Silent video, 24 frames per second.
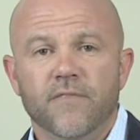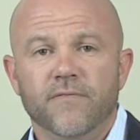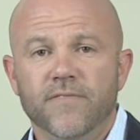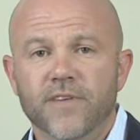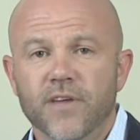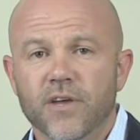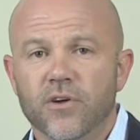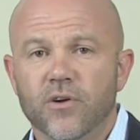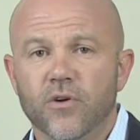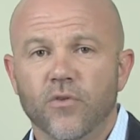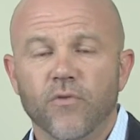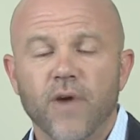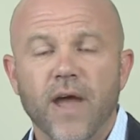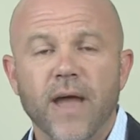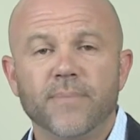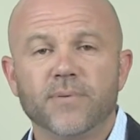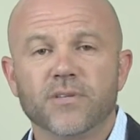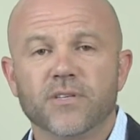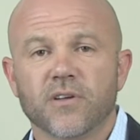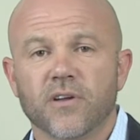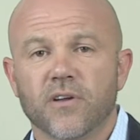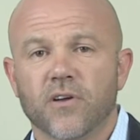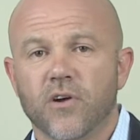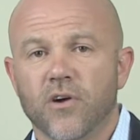vehicle
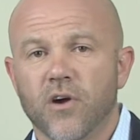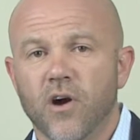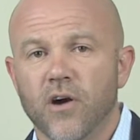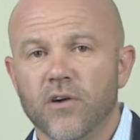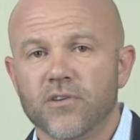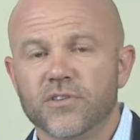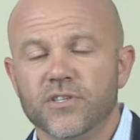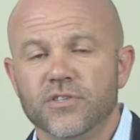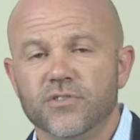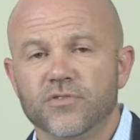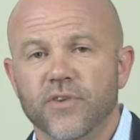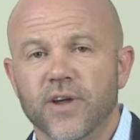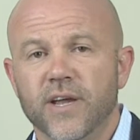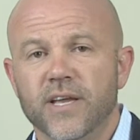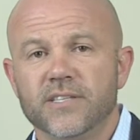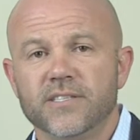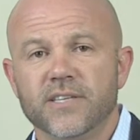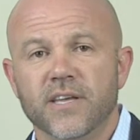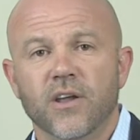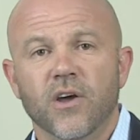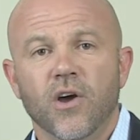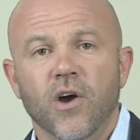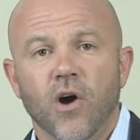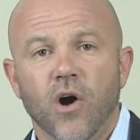wraps, cars in
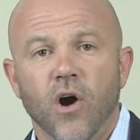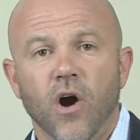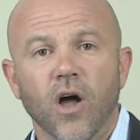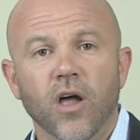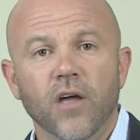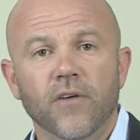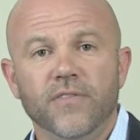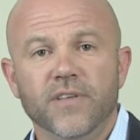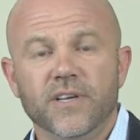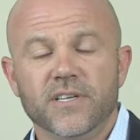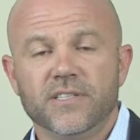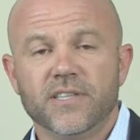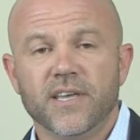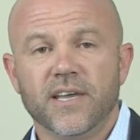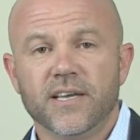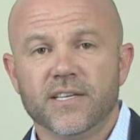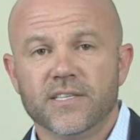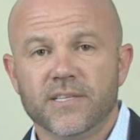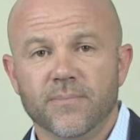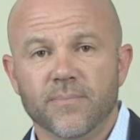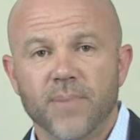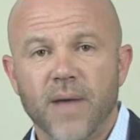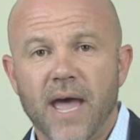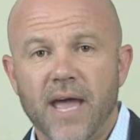transit, all of these
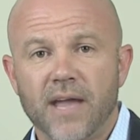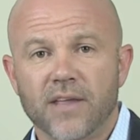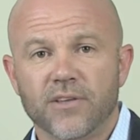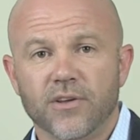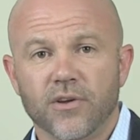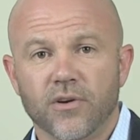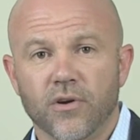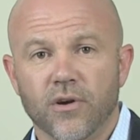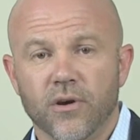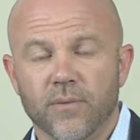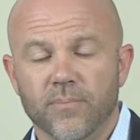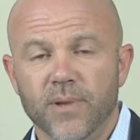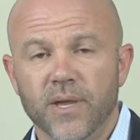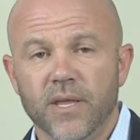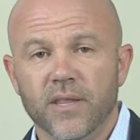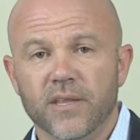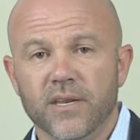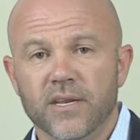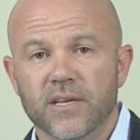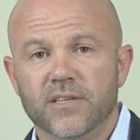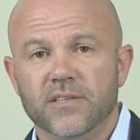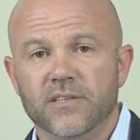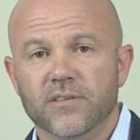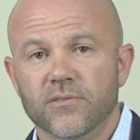things impact your
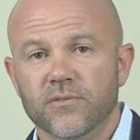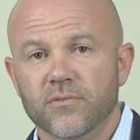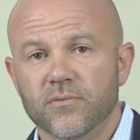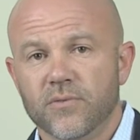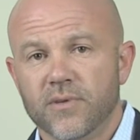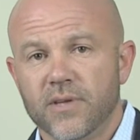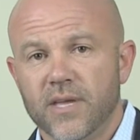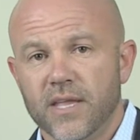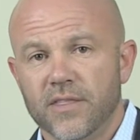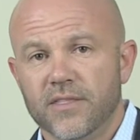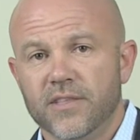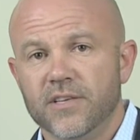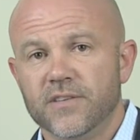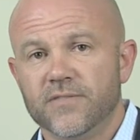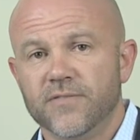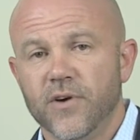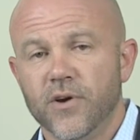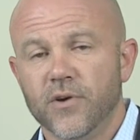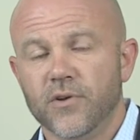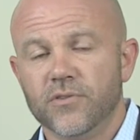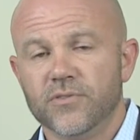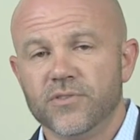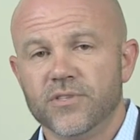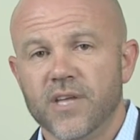ability to get these
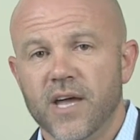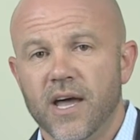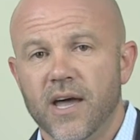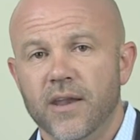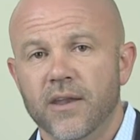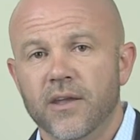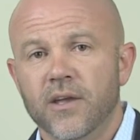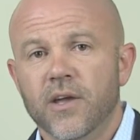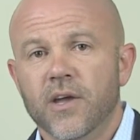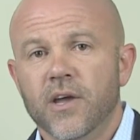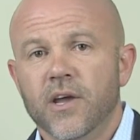photos done.